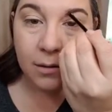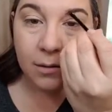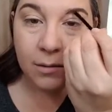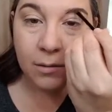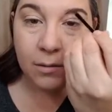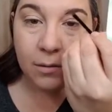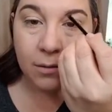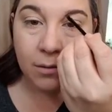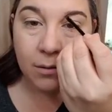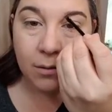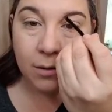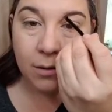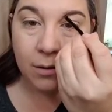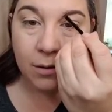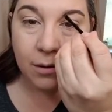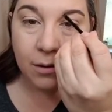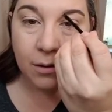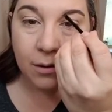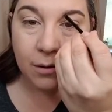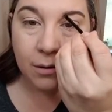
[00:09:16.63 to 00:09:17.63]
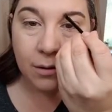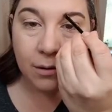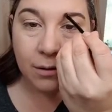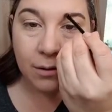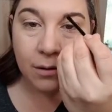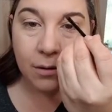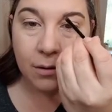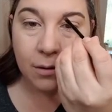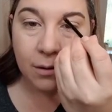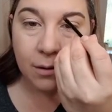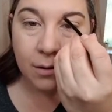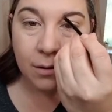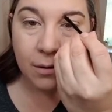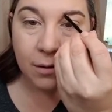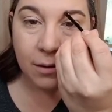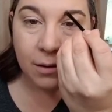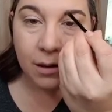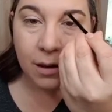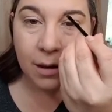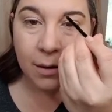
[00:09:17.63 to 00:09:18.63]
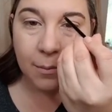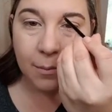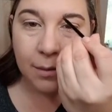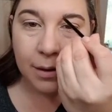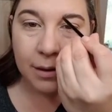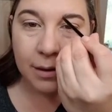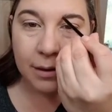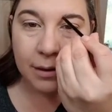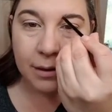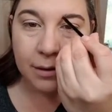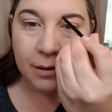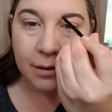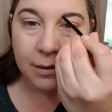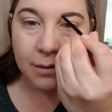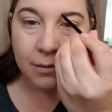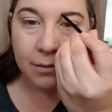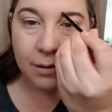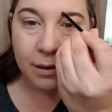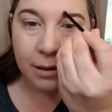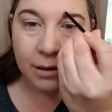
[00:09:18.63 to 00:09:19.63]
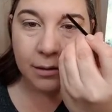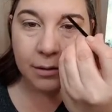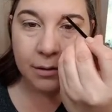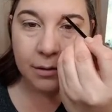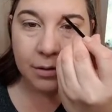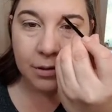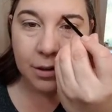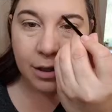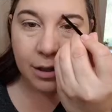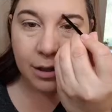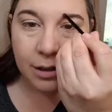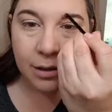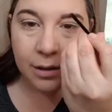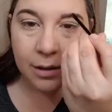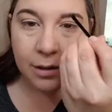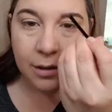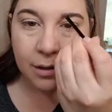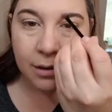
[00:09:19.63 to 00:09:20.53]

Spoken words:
Ooh, girl. I may need to go down a shade.